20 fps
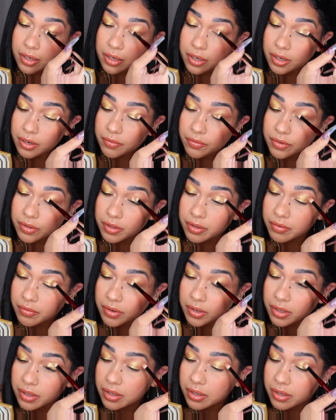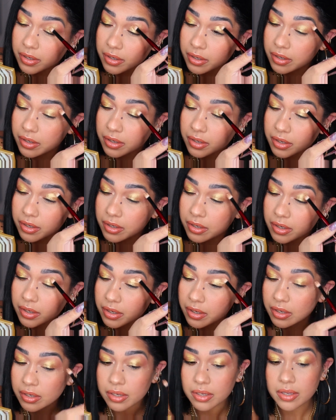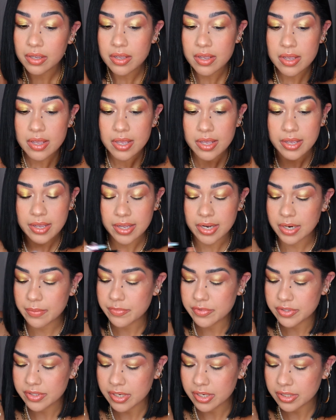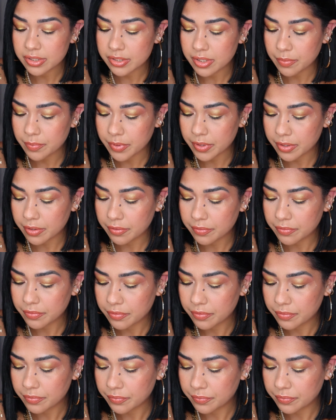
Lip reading: everything right here. And I'm just gonna top it off.